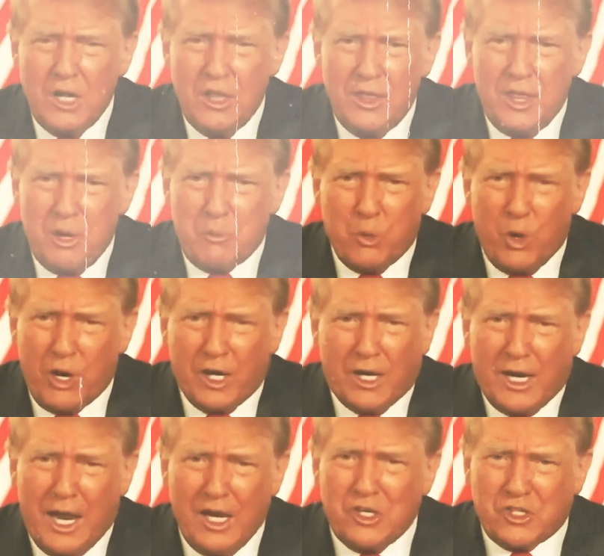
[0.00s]
They brought a
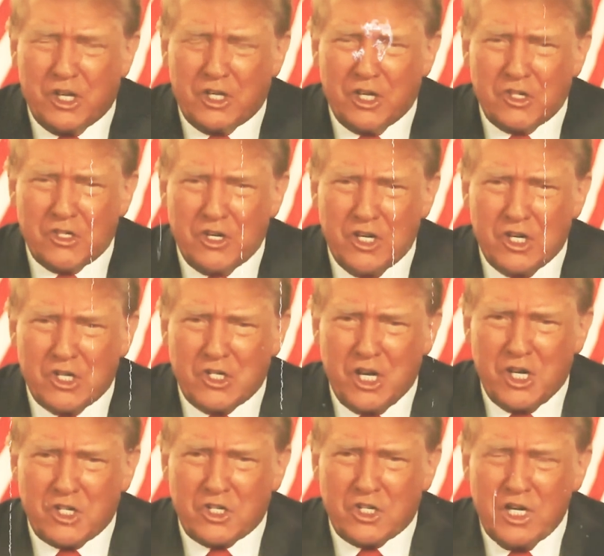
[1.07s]
case that doesn't
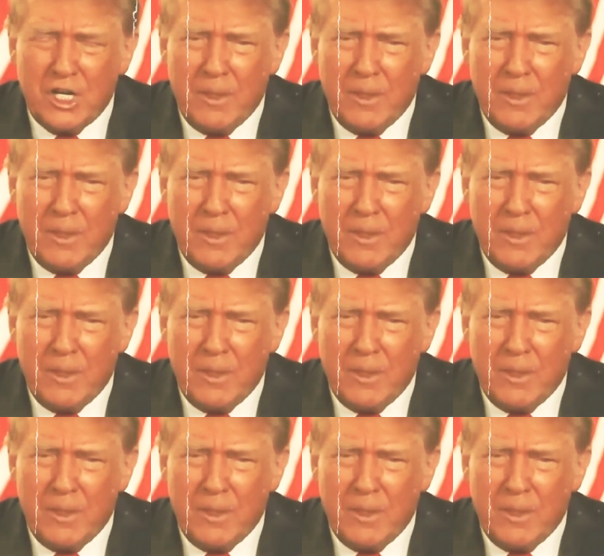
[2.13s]
exist.